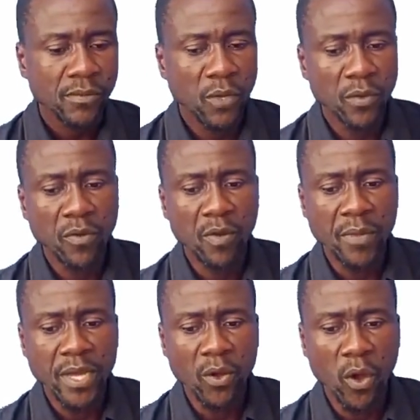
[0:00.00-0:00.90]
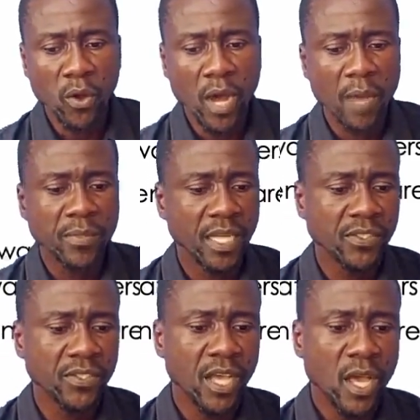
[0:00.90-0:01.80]
When we mean all
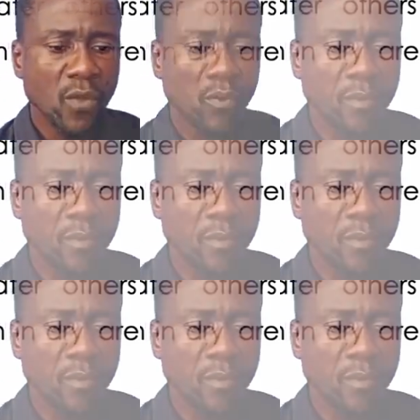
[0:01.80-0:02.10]
habitats, we